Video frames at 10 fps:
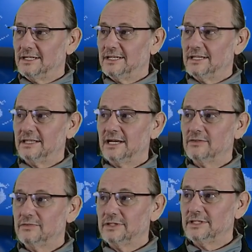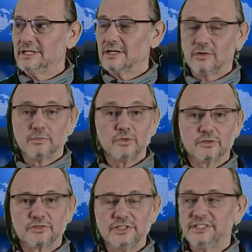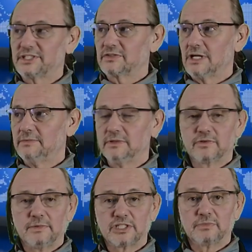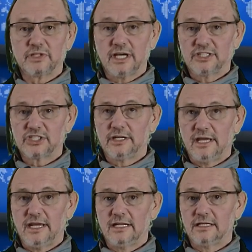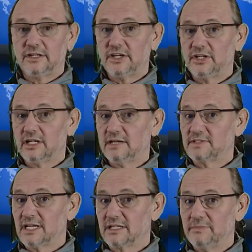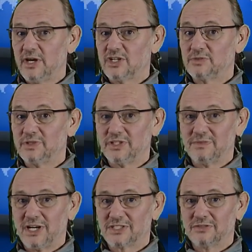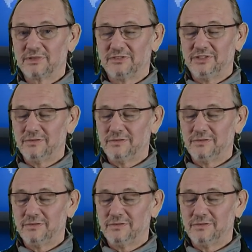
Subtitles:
Now we are on Module 3, describe the information protection and data lifecycle management in Microsoft Purview.